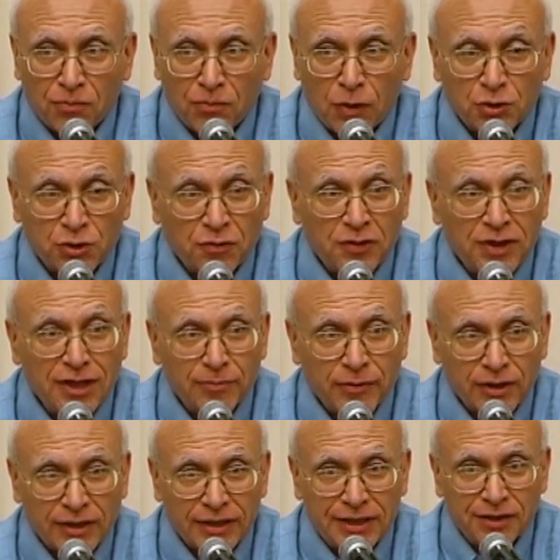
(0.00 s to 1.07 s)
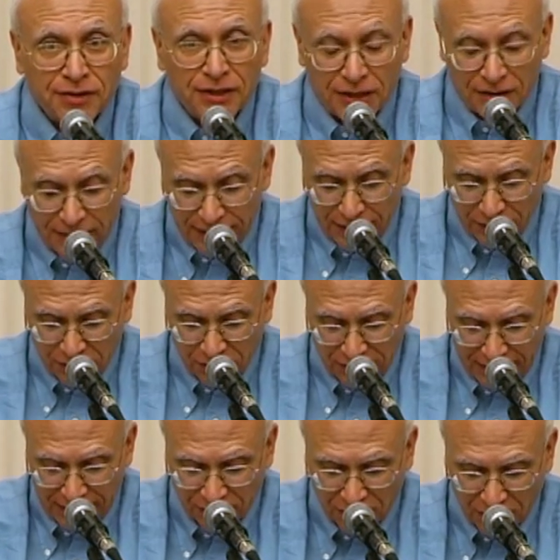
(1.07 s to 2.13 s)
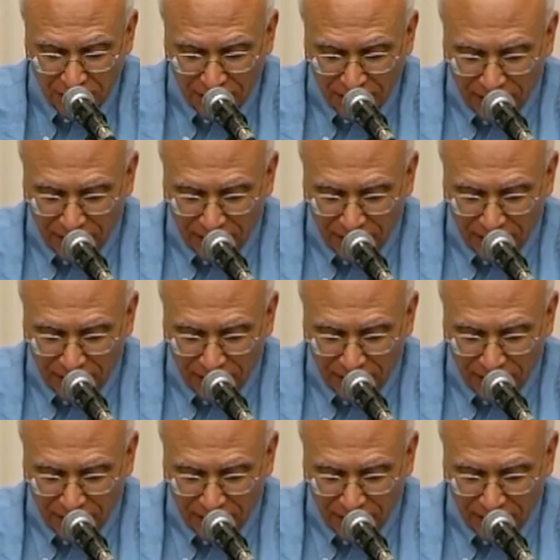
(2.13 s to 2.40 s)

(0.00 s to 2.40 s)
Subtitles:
most vehemently in the United States